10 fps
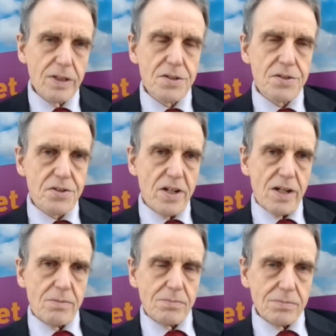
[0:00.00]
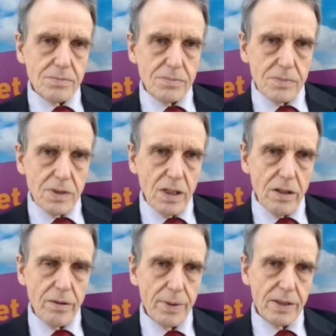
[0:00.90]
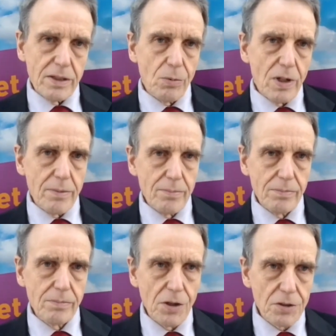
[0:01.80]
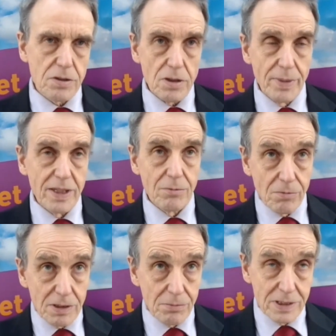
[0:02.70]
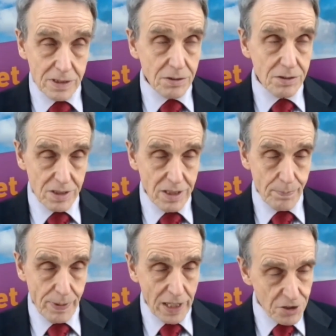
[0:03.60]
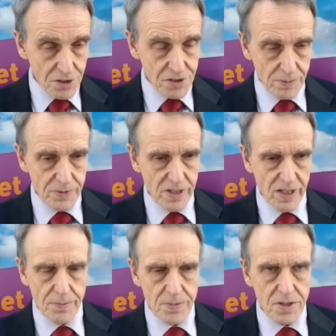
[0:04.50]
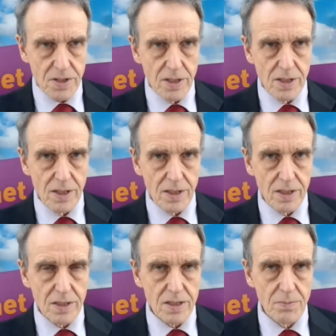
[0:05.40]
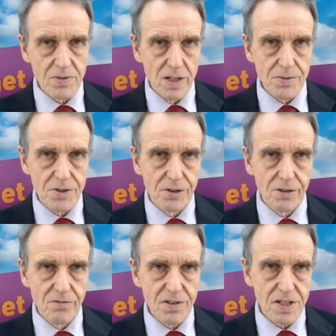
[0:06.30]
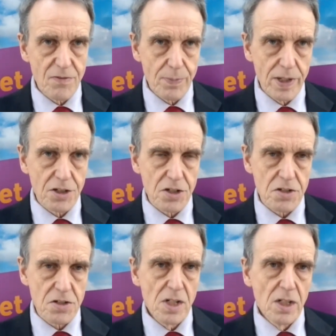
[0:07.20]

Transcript: it's. Um, uh, I mean, the way most. I mean, we, we do see pictures sometimes, and sometimes you can receive pictures,